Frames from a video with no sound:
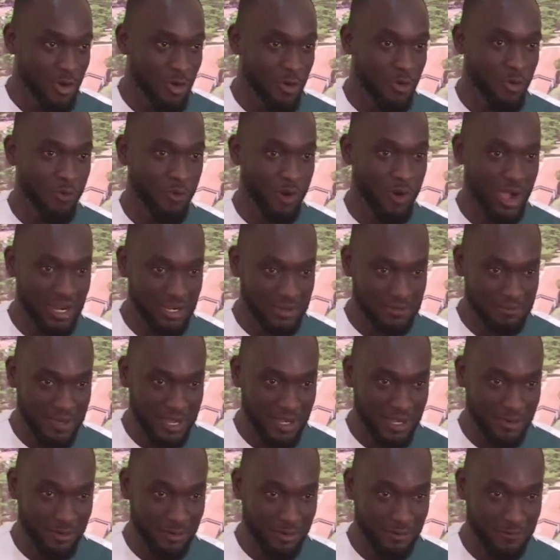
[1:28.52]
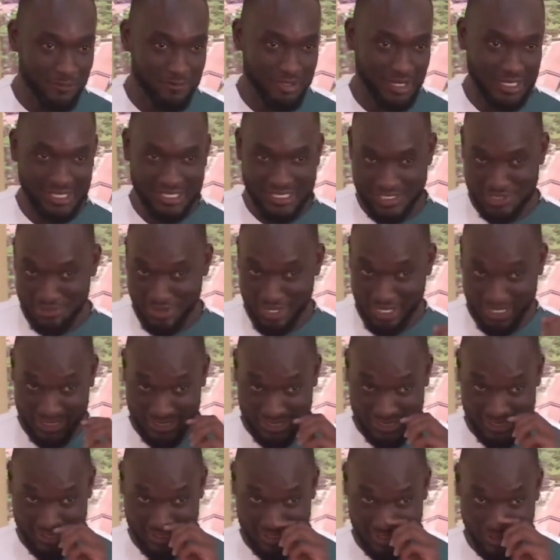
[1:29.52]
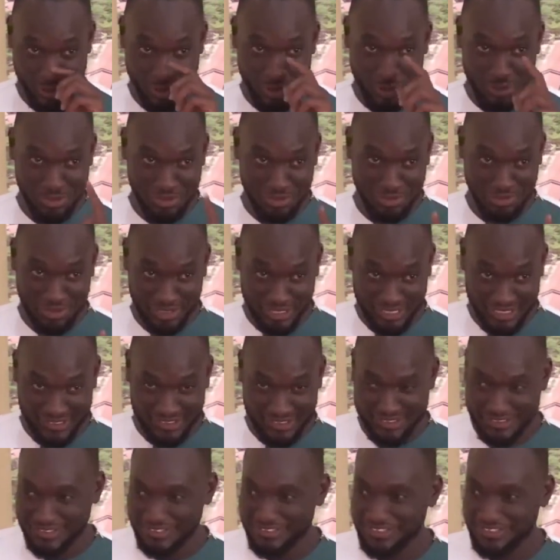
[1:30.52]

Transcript: one bag of Nana's rice, long grain,